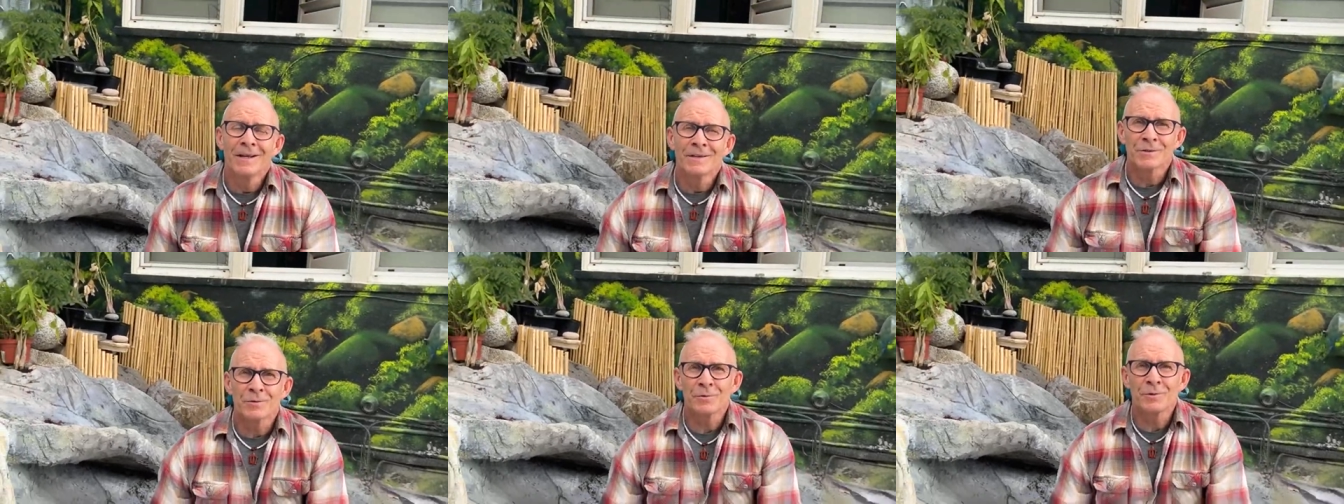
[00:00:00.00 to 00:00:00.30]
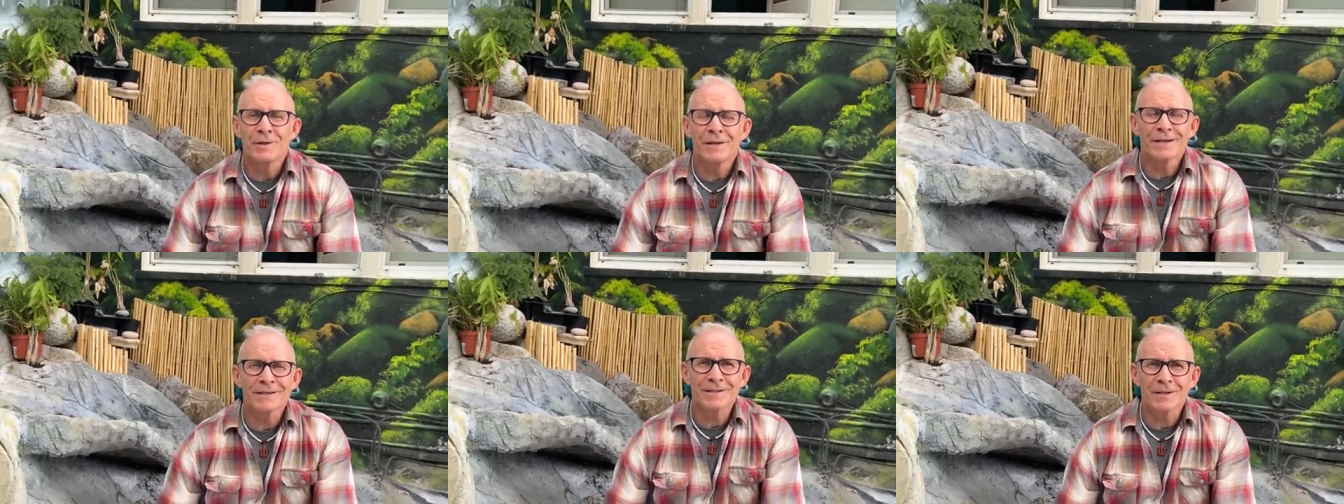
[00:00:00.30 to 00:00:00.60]
2
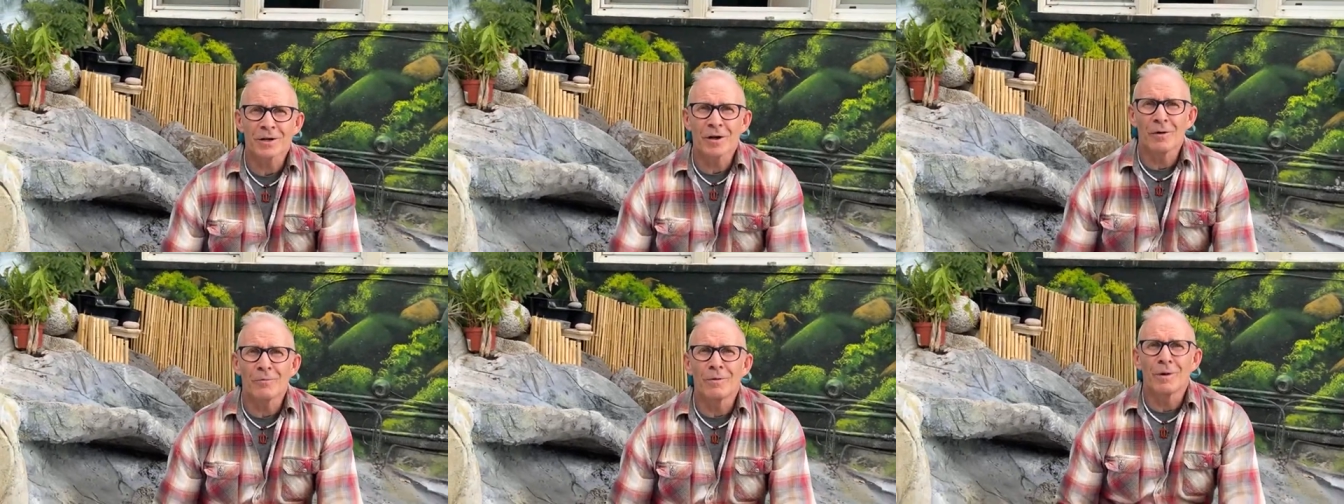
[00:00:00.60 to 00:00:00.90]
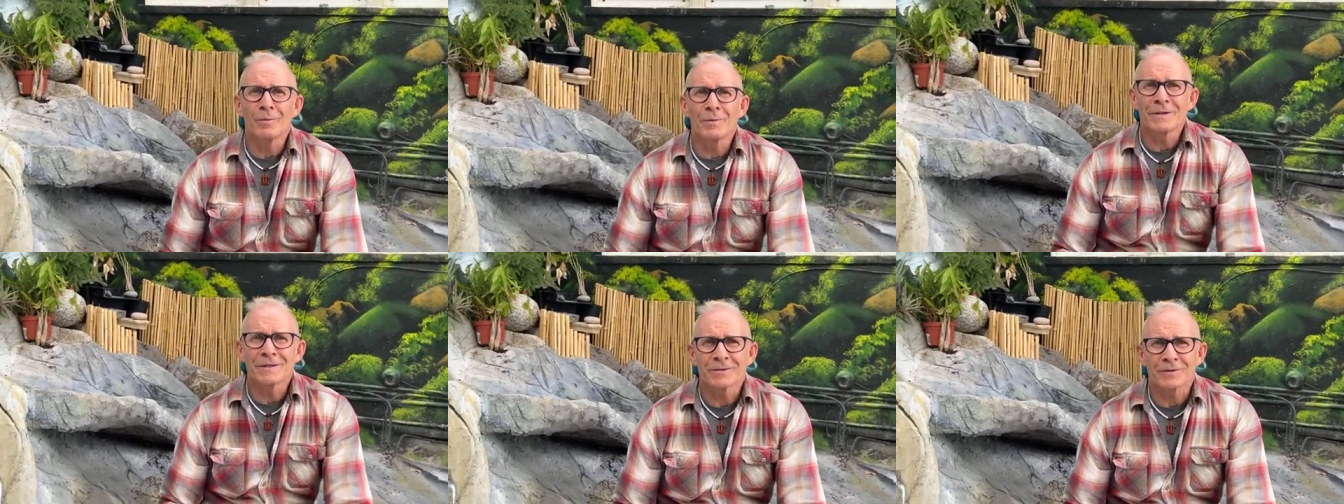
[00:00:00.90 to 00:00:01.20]
years ago
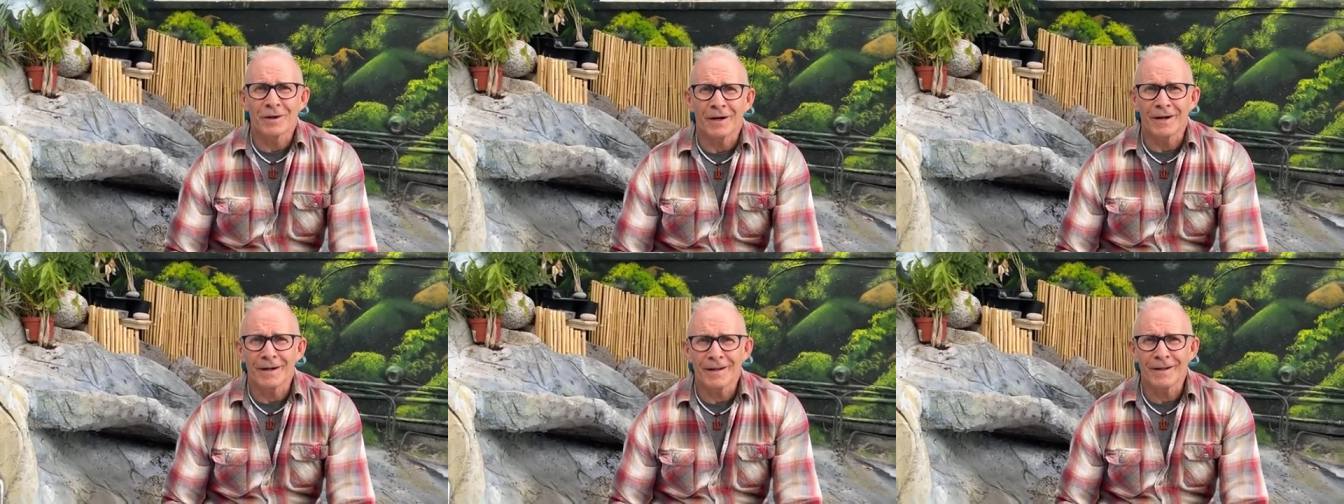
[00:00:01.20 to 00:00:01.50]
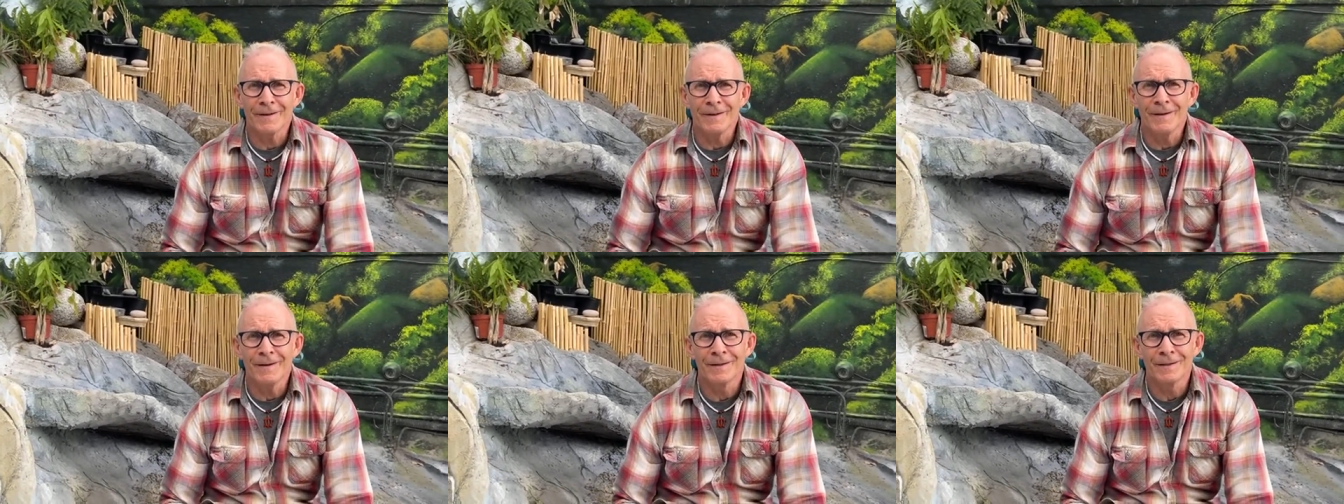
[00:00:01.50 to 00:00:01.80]
when we
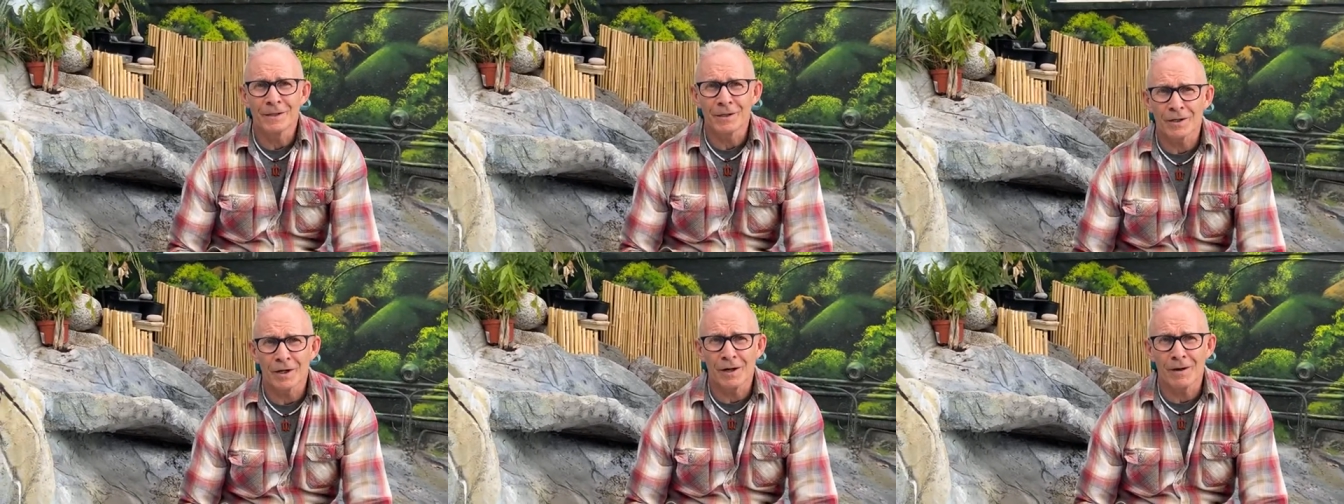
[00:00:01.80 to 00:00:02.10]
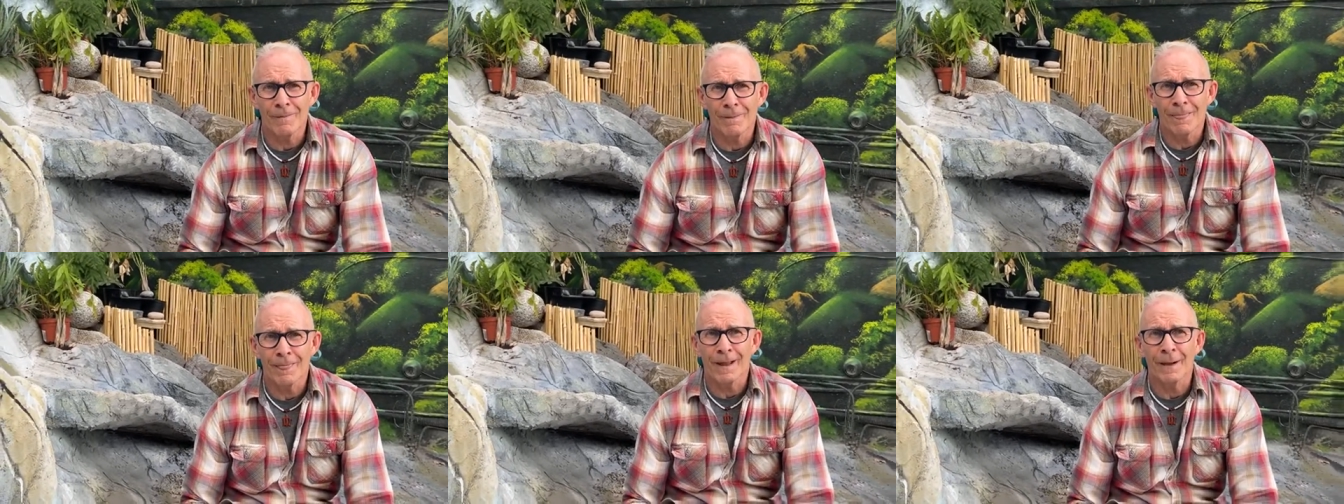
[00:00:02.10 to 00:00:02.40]
started, you know?